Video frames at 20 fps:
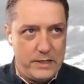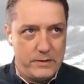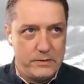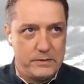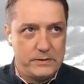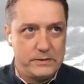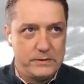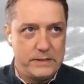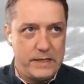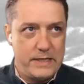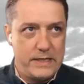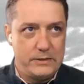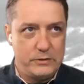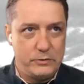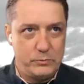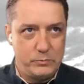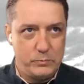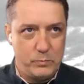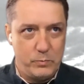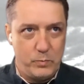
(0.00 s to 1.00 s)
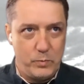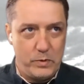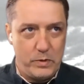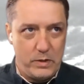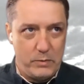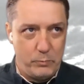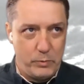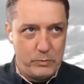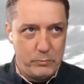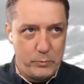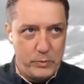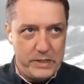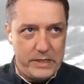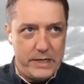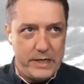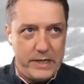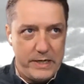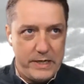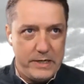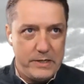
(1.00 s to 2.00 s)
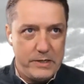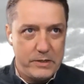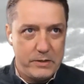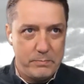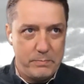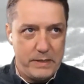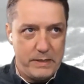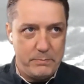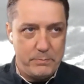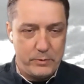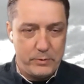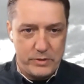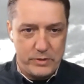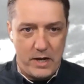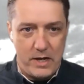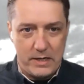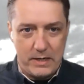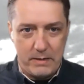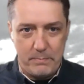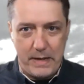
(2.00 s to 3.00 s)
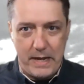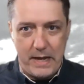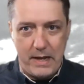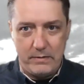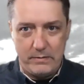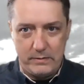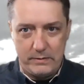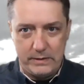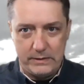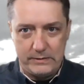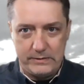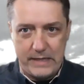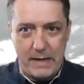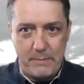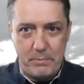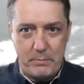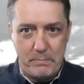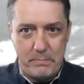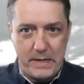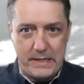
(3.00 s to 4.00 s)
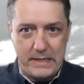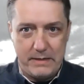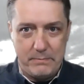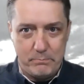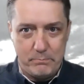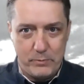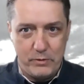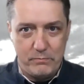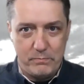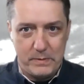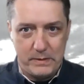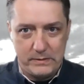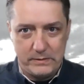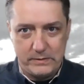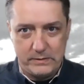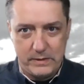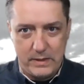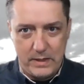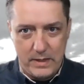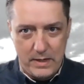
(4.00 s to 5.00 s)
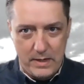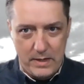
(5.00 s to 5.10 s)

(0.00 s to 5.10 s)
here in the States, when we hear people talk about disciple-making movements,